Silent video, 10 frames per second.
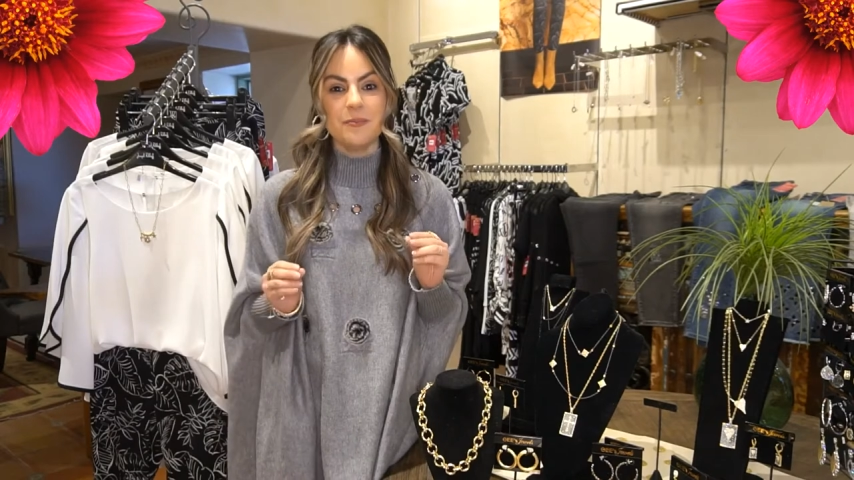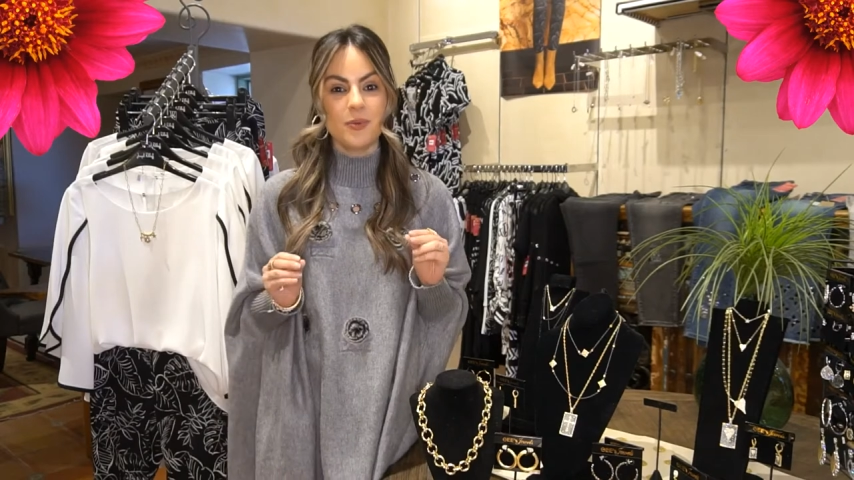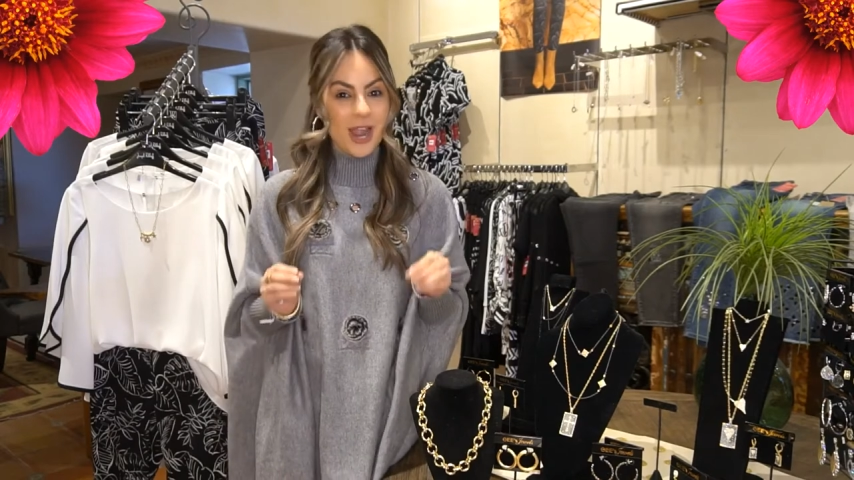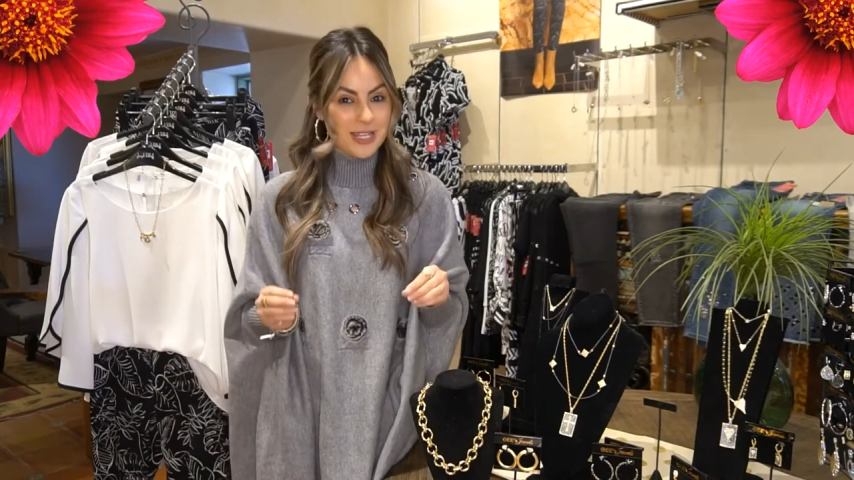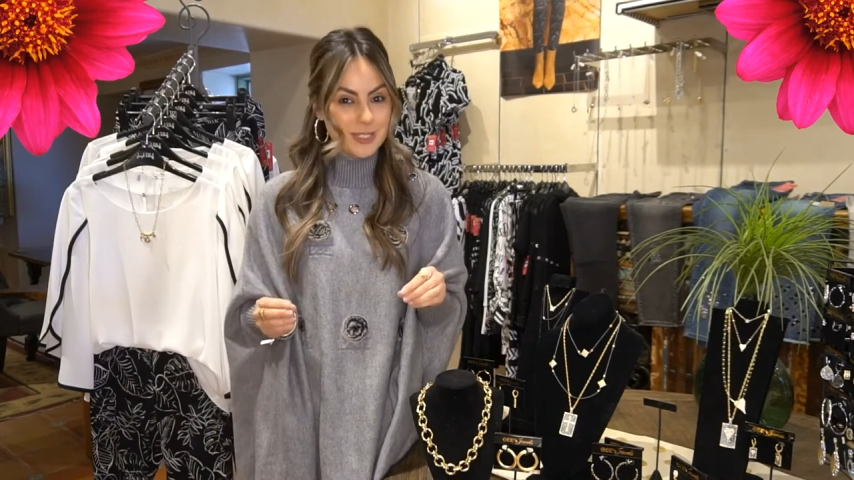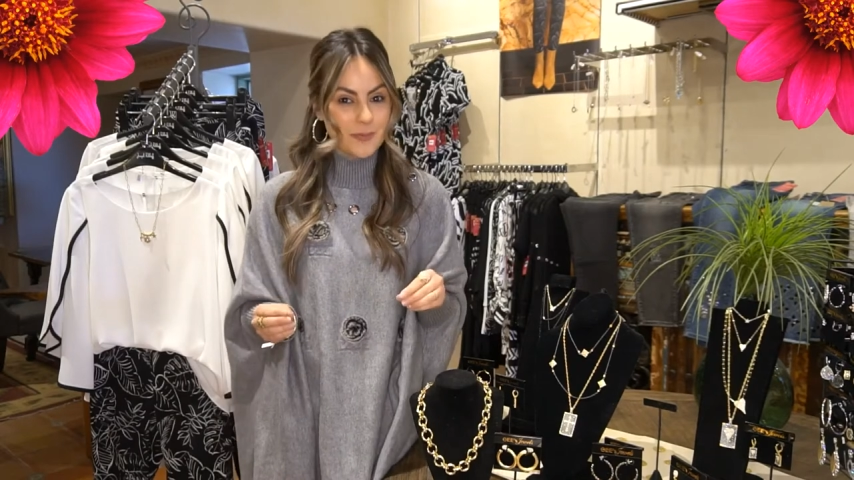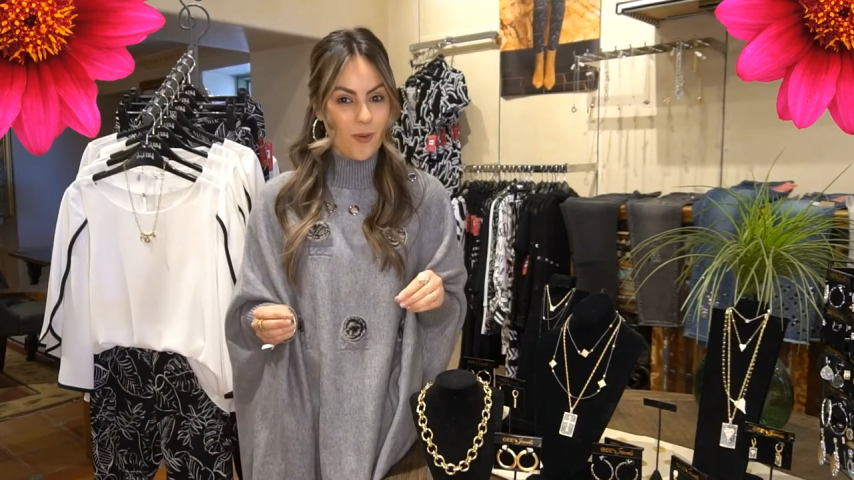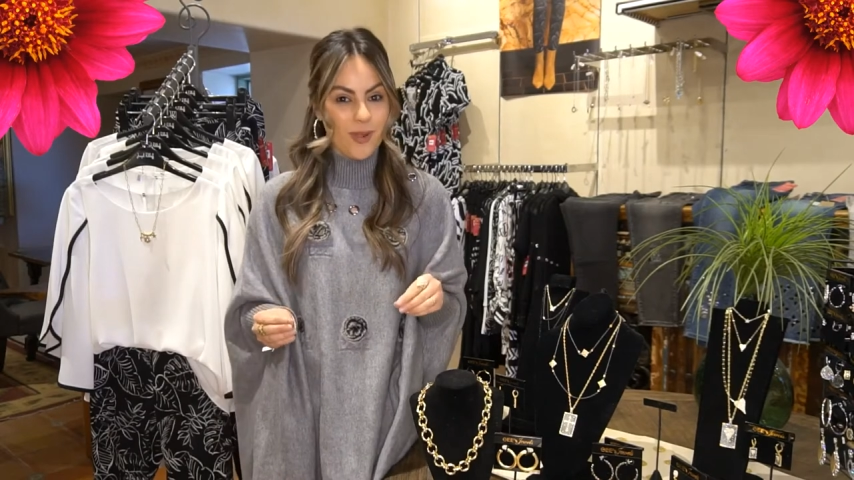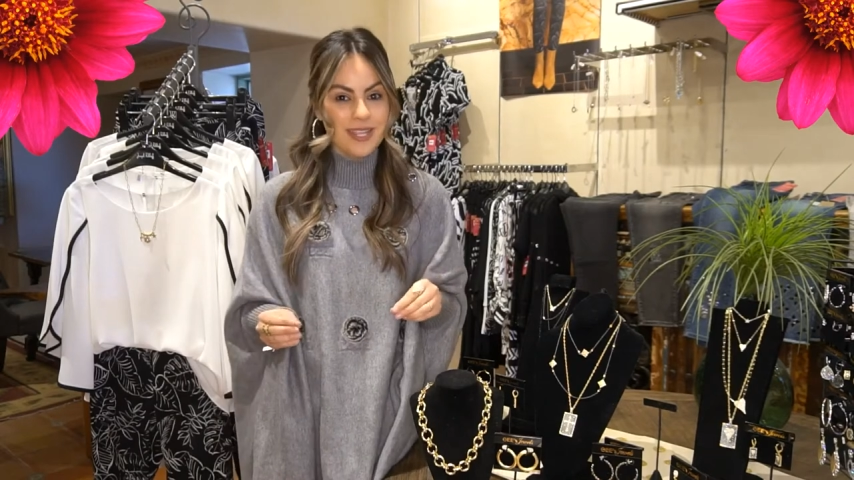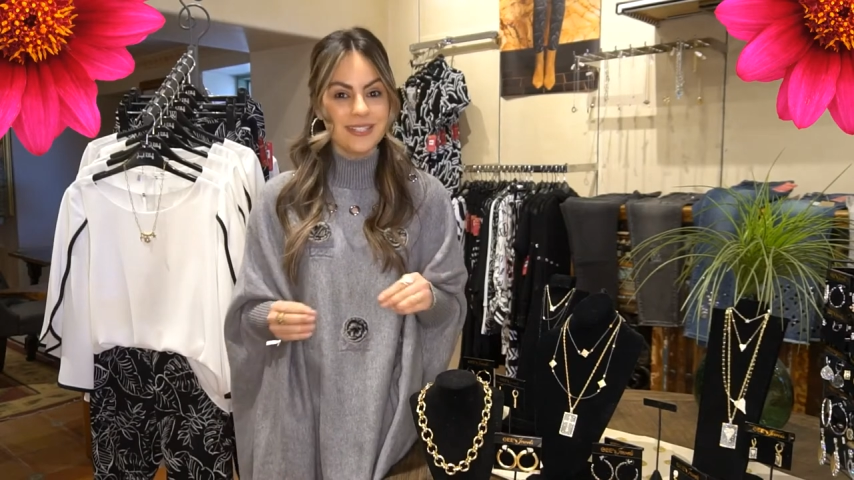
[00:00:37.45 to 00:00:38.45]
price
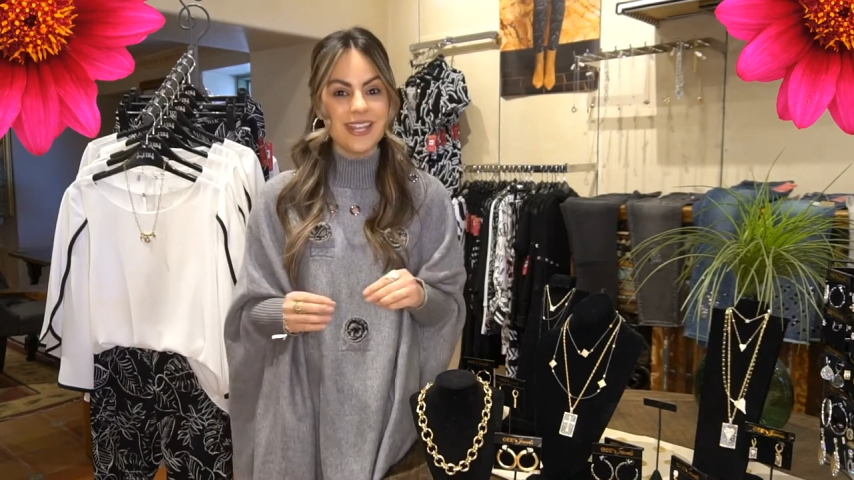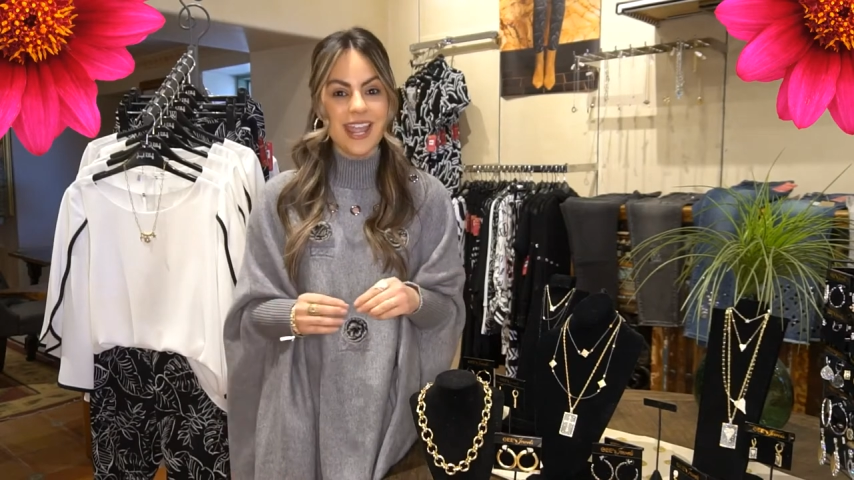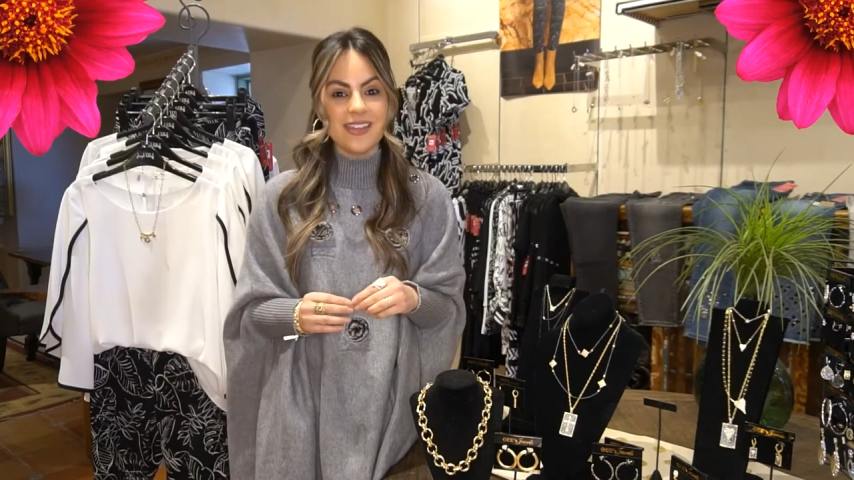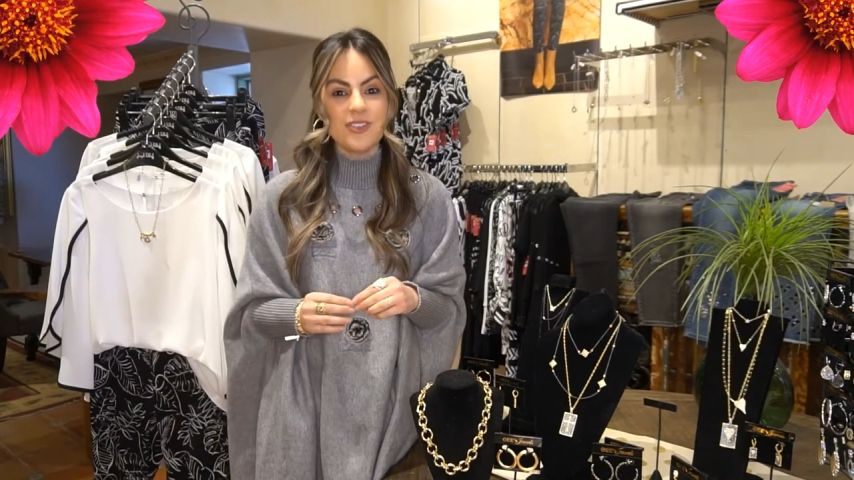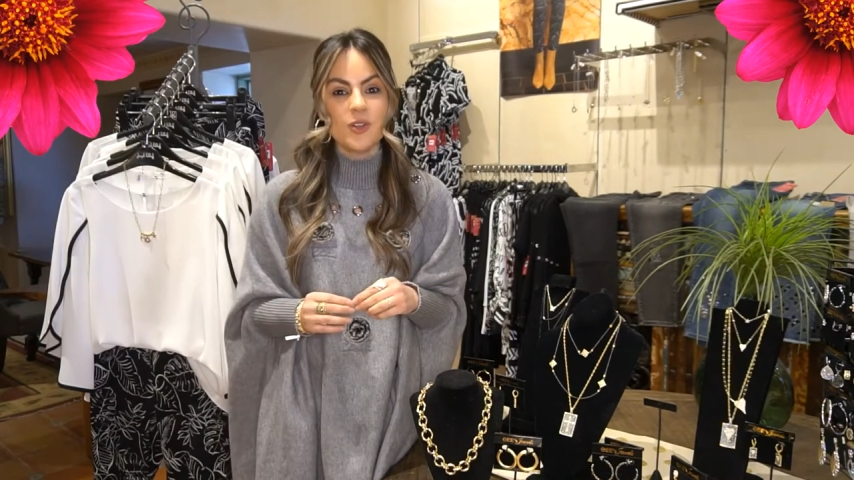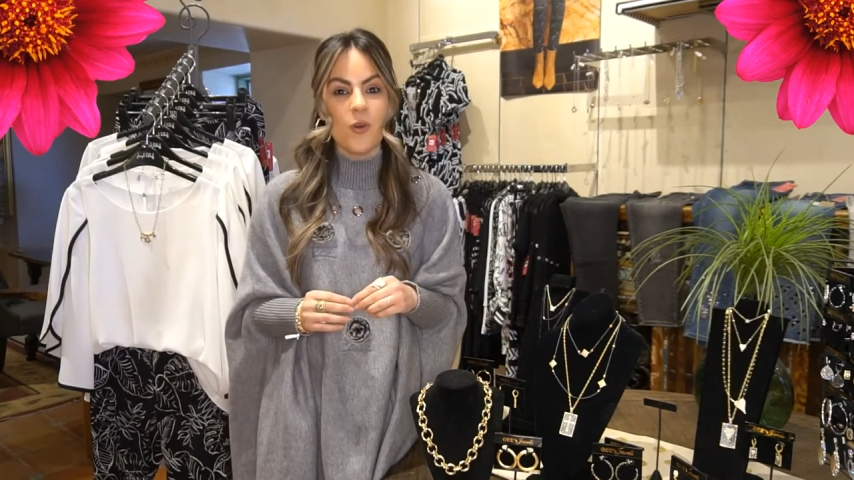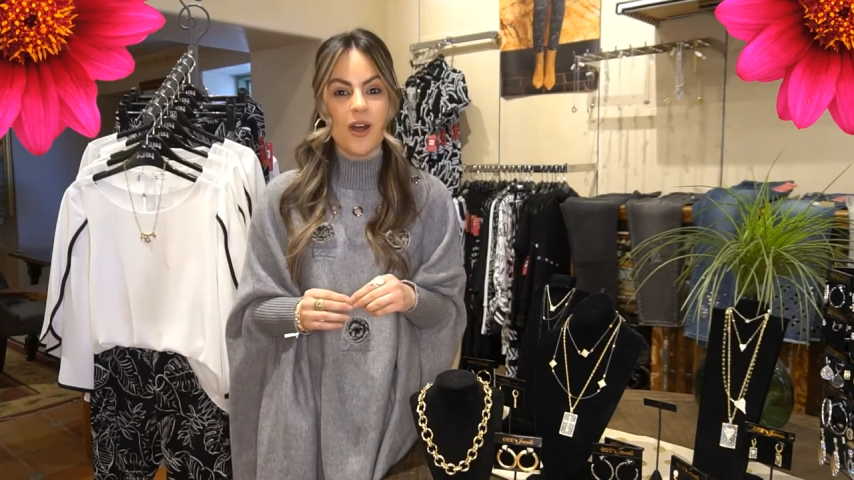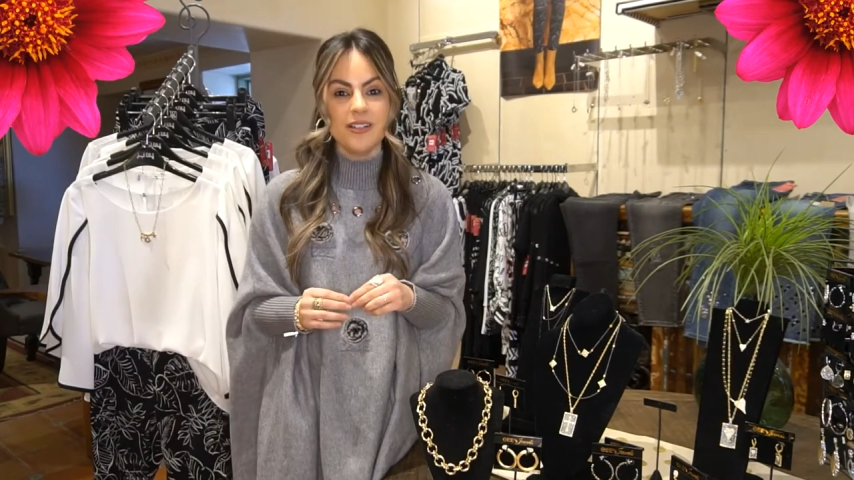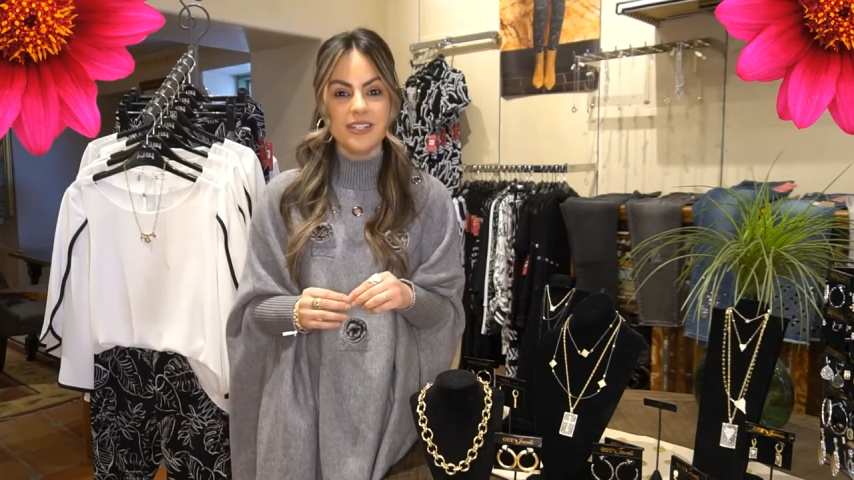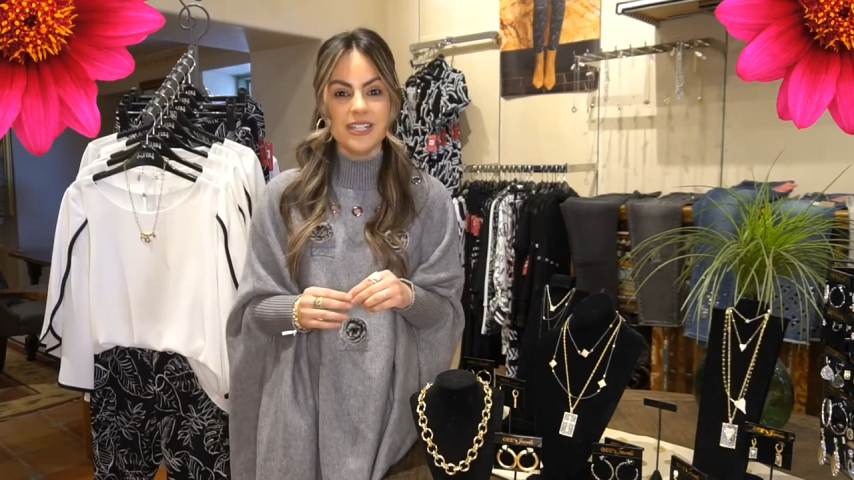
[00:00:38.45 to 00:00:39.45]
point and the
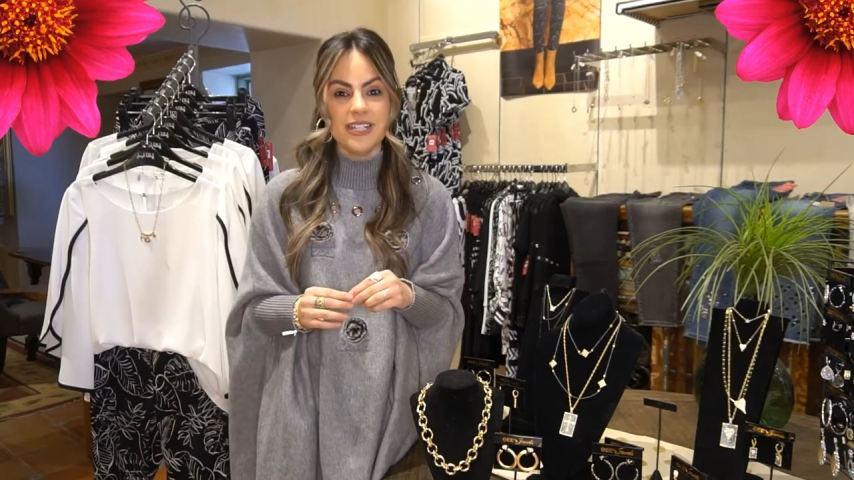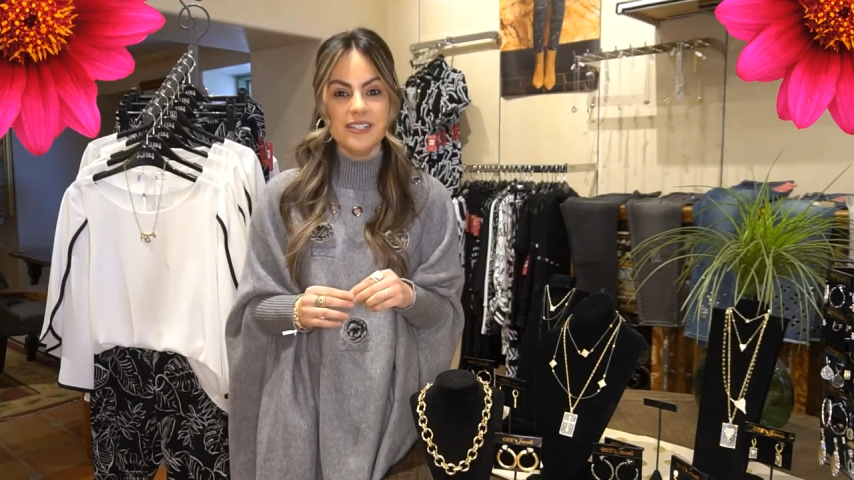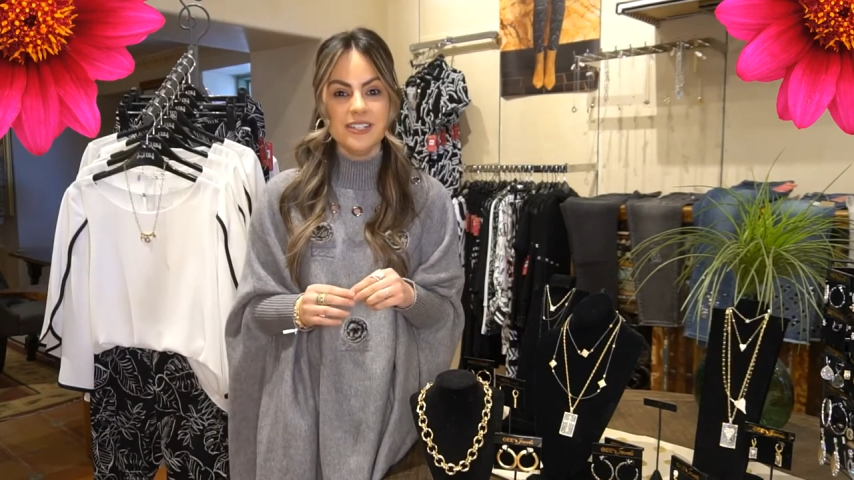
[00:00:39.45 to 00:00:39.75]
quality